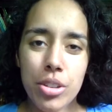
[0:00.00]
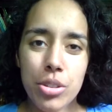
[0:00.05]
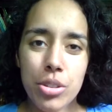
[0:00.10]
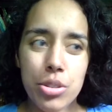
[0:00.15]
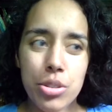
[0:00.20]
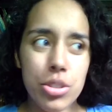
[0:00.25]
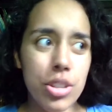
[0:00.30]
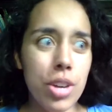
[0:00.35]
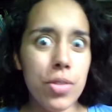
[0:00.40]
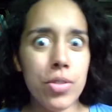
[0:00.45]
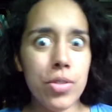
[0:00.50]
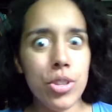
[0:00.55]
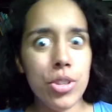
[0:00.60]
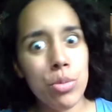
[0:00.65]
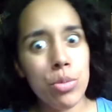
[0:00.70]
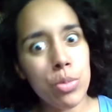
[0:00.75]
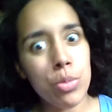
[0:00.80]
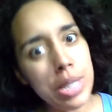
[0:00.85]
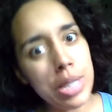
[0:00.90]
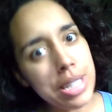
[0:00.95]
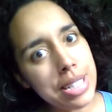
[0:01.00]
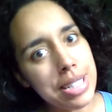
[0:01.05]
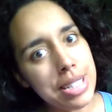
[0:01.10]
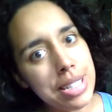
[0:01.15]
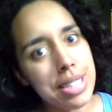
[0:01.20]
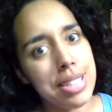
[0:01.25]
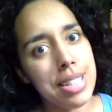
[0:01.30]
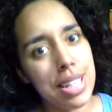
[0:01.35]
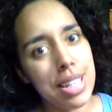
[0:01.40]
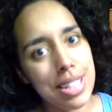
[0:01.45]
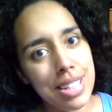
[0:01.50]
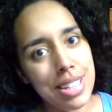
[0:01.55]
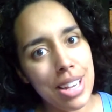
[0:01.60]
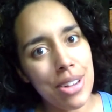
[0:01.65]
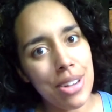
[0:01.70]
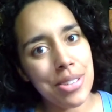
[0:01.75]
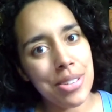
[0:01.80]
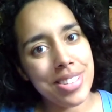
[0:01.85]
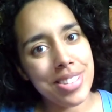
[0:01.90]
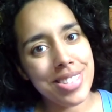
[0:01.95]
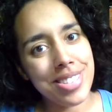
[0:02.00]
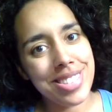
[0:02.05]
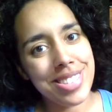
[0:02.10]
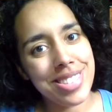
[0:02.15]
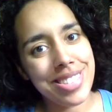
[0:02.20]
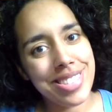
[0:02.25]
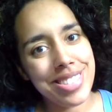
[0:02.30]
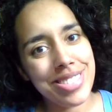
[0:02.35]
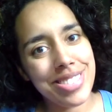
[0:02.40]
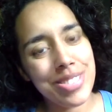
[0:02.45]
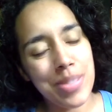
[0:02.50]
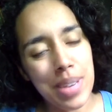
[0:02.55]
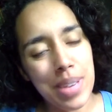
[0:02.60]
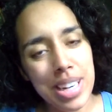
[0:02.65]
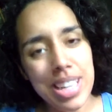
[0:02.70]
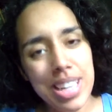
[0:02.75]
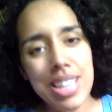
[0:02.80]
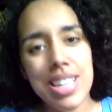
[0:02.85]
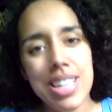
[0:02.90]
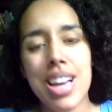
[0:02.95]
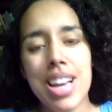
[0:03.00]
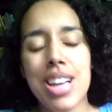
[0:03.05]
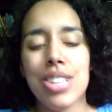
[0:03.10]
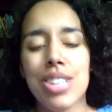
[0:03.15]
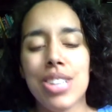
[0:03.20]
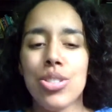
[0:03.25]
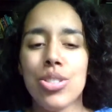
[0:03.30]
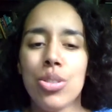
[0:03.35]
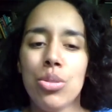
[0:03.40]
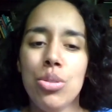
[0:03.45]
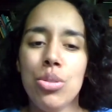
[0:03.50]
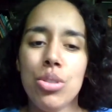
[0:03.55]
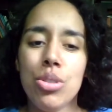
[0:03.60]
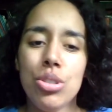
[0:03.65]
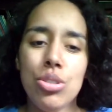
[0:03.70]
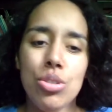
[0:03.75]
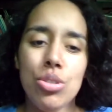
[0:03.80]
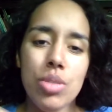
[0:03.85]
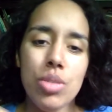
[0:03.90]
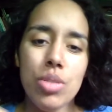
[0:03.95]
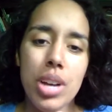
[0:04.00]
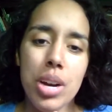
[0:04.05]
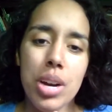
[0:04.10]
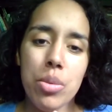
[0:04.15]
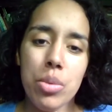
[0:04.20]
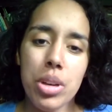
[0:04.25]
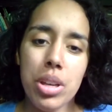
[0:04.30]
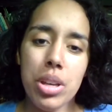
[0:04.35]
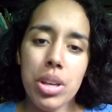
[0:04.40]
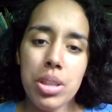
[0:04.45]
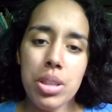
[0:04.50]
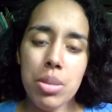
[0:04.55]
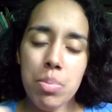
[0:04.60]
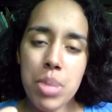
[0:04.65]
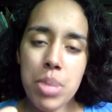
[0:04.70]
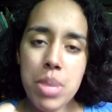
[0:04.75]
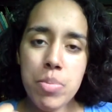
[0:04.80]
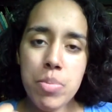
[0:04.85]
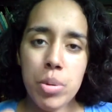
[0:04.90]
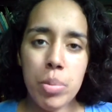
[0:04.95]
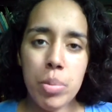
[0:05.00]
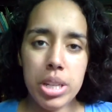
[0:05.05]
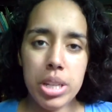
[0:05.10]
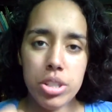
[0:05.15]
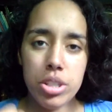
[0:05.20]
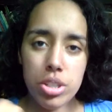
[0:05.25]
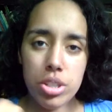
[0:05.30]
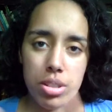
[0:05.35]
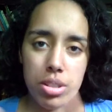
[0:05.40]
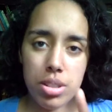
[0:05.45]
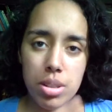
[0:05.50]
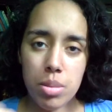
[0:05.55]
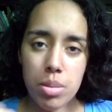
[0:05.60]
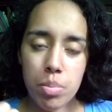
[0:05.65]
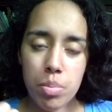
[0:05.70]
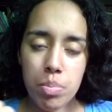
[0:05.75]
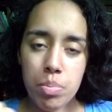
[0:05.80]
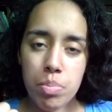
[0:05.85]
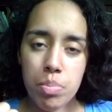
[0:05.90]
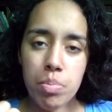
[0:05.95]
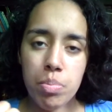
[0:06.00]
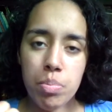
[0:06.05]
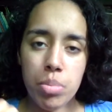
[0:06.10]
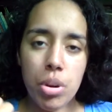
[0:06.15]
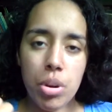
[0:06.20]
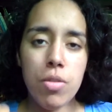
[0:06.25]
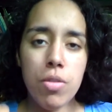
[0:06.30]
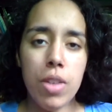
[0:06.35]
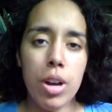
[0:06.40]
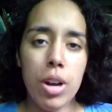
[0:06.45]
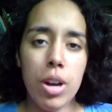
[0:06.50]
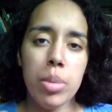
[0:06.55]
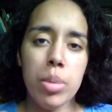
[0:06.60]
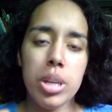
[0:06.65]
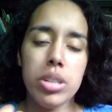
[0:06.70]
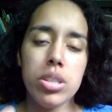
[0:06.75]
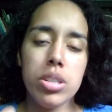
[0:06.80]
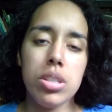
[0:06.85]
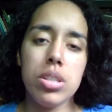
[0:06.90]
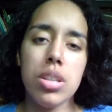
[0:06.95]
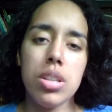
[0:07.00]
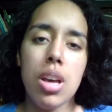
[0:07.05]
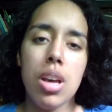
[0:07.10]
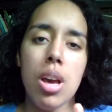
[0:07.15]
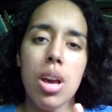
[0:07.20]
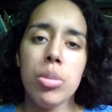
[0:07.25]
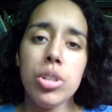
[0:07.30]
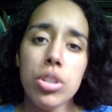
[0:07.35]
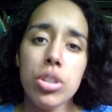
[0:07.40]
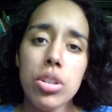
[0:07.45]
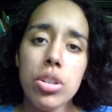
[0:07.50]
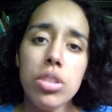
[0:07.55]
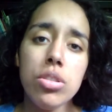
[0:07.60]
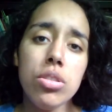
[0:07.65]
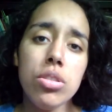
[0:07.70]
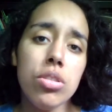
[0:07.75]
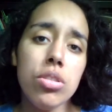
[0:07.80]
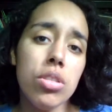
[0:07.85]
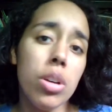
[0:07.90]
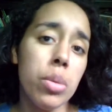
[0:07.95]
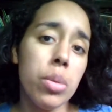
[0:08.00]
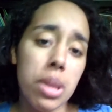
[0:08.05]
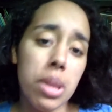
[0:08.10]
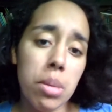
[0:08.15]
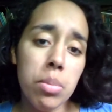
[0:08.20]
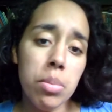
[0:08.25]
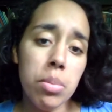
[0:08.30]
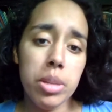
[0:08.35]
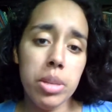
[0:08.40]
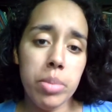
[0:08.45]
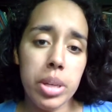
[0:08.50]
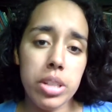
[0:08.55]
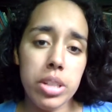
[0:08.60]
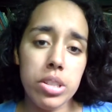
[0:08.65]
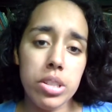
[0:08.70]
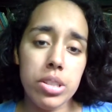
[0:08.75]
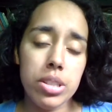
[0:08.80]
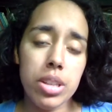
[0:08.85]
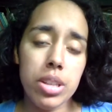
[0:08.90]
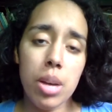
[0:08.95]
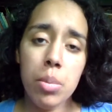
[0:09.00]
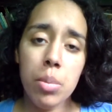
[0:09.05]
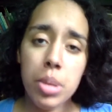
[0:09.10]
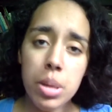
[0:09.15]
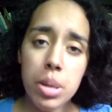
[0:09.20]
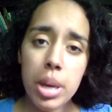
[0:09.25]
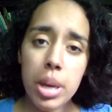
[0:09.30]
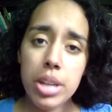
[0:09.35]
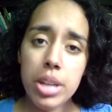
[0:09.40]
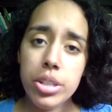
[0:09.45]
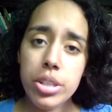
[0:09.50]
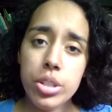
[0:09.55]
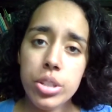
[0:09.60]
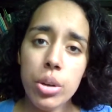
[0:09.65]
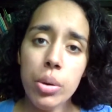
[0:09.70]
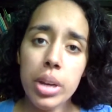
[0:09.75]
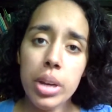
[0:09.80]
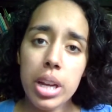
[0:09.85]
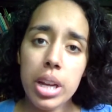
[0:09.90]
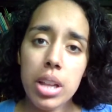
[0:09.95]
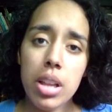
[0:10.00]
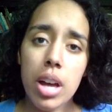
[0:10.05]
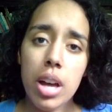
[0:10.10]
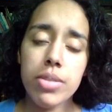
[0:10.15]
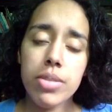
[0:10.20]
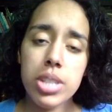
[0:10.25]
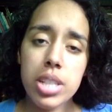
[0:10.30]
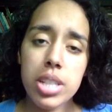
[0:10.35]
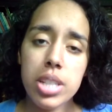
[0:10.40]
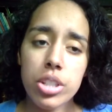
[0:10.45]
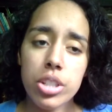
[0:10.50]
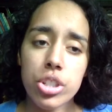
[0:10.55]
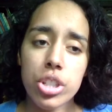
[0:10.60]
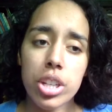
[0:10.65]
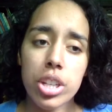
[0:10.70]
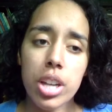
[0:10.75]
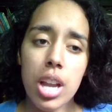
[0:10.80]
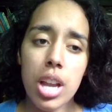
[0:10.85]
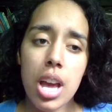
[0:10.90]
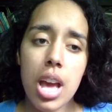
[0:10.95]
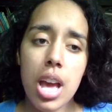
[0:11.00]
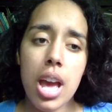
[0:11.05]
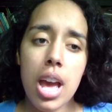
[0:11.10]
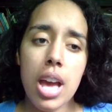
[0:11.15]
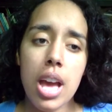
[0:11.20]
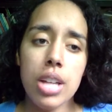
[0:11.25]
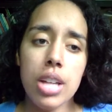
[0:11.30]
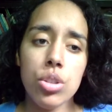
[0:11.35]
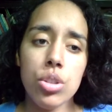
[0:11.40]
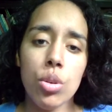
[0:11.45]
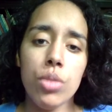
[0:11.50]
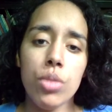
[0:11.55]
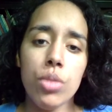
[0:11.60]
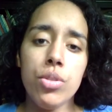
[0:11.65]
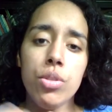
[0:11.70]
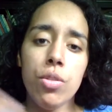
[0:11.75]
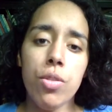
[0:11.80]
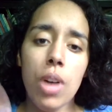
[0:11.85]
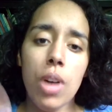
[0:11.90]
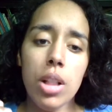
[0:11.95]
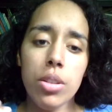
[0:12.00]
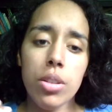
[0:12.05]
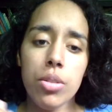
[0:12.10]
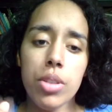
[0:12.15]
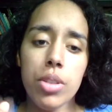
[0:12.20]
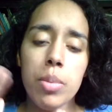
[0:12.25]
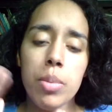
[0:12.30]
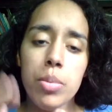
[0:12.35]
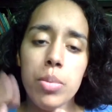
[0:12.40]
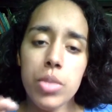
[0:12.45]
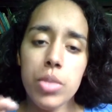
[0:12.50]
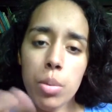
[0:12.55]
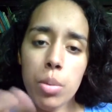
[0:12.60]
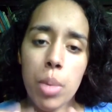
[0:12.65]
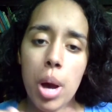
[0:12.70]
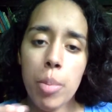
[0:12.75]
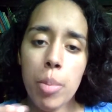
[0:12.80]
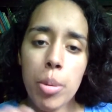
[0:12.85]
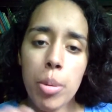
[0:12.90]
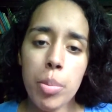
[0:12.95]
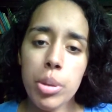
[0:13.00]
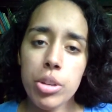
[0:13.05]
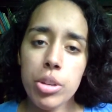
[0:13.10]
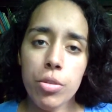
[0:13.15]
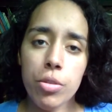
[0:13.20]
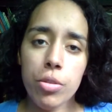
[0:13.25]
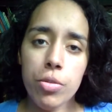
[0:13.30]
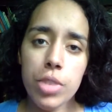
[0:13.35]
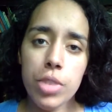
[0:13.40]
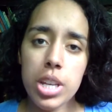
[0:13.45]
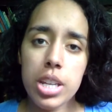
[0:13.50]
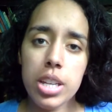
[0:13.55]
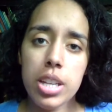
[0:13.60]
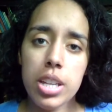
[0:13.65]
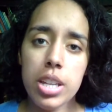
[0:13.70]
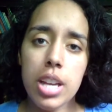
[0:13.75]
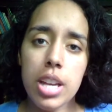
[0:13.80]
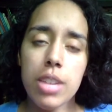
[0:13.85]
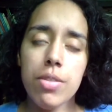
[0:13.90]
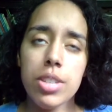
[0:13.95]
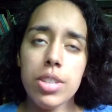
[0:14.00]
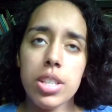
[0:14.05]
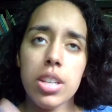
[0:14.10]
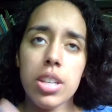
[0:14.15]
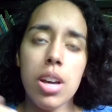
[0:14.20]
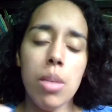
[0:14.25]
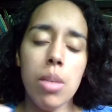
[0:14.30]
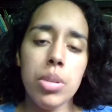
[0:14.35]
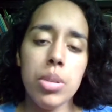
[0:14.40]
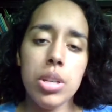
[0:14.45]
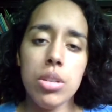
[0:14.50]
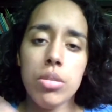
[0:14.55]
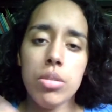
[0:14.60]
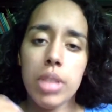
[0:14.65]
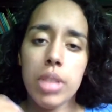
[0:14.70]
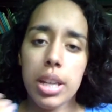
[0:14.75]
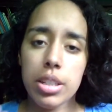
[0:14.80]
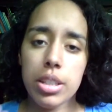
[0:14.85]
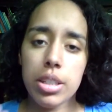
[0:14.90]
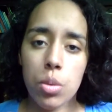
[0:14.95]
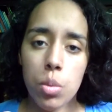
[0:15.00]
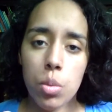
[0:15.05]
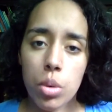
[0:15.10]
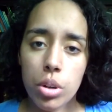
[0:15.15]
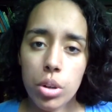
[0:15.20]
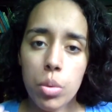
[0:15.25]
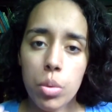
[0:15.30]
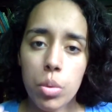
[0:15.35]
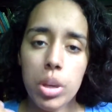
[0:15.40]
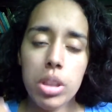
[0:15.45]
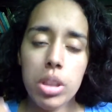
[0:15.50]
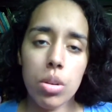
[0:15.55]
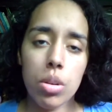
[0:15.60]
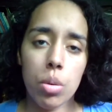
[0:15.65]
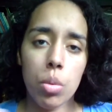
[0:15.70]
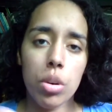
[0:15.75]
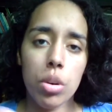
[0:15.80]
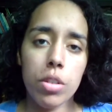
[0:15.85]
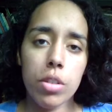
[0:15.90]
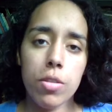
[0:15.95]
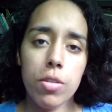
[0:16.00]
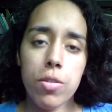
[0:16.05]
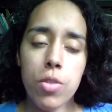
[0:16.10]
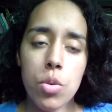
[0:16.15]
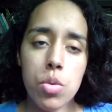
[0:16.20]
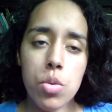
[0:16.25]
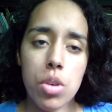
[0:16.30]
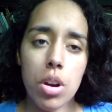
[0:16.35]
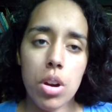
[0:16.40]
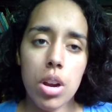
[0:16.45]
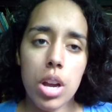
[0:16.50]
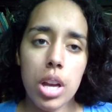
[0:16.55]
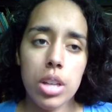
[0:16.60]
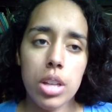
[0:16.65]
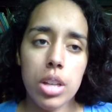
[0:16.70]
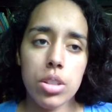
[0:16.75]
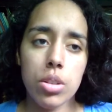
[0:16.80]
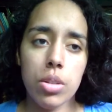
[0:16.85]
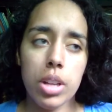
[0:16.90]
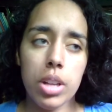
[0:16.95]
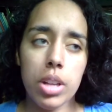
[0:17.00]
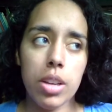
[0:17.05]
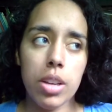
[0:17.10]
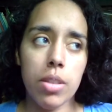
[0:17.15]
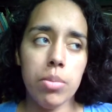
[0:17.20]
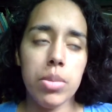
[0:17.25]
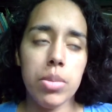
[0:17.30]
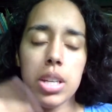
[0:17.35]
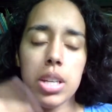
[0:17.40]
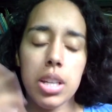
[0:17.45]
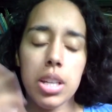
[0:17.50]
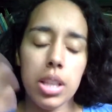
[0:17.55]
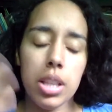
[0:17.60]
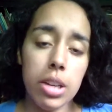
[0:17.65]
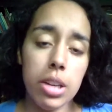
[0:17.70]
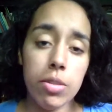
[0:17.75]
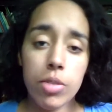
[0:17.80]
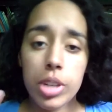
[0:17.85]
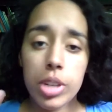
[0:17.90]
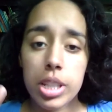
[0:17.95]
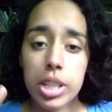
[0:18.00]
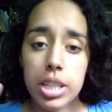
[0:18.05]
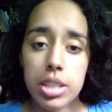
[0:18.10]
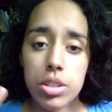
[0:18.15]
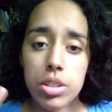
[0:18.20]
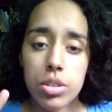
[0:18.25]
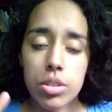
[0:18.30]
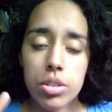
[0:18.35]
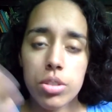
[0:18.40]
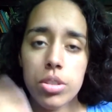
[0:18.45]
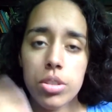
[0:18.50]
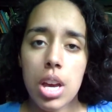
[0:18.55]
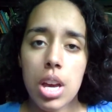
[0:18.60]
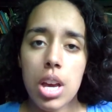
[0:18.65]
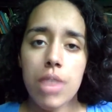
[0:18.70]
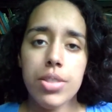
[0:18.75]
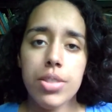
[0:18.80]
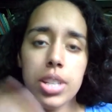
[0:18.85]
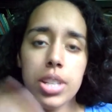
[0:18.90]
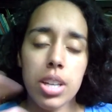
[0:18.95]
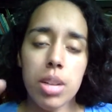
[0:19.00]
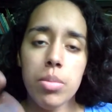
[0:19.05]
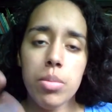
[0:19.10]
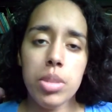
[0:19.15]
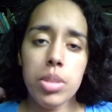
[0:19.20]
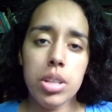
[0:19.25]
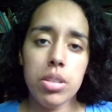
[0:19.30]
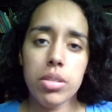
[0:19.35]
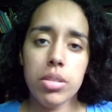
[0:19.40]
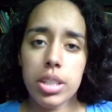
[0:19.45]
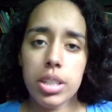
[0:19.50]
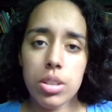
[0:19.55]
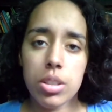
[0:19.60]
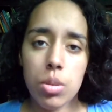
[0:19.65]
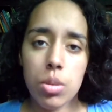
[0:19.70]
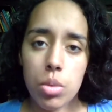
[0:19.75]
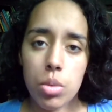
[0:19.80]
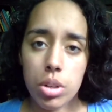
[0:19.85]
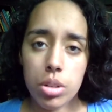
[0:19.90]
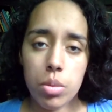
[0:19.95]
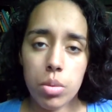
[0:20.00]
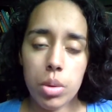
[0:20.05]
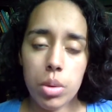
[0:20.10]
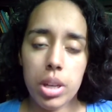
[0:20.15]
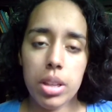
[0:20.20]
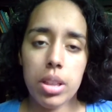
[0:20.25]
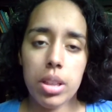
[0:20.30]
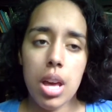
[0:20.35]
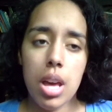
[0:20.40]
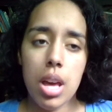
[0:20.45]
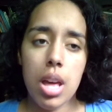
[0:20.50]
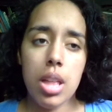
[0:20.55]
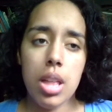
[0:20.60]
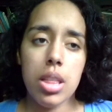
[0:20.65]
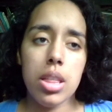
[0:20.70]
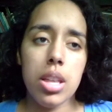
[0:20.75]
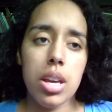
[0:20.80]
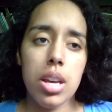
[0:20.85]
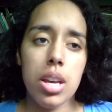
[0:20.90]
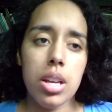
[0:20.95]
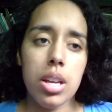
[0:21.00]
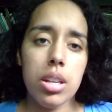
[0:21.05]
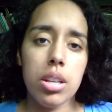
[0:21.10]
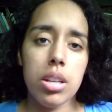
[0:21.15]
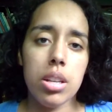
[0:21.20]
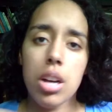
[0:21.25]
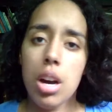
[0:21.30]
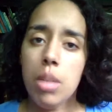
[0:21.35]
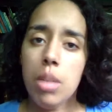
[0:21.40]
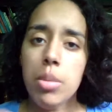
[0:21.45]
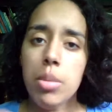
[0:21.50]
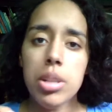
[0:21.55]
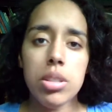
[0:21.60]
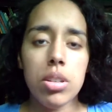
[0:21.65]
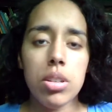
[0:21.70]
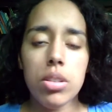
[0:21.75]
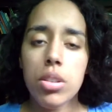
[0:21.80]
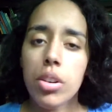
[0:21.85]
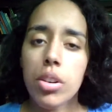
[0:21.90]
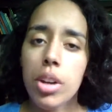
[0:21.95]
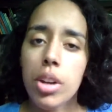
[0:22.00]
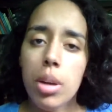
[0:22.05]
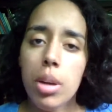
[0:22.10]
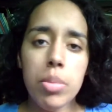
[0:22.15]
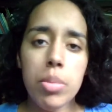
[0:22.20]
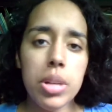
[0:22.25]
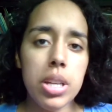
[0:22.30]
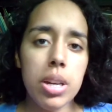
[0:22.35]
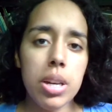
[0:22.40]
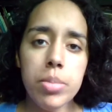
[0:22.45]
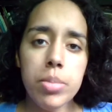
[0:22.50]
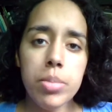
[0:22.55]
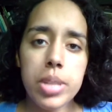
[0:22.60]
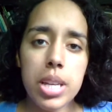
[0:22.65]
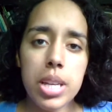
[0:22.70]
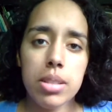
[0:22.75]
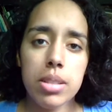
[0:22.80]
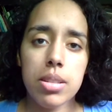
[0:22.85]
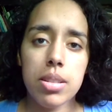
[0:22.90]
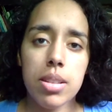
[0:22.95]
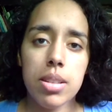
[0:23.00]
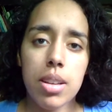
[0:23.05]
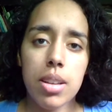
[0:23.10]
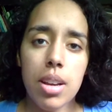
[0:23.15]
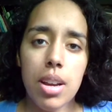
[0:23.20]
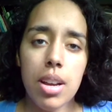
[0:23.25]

on their stuff, you really stand out, right? So you can do that with people pages, the profile pages, but you can also do that with company pages. Company pages don't get a lot of attention. And so if you follow them, they'll pop up in your feed. And if it's a company you'd like to work with or work for, so like I'm thinking like freelancers, if it's a company you'd like to work with, then comment on their company updates.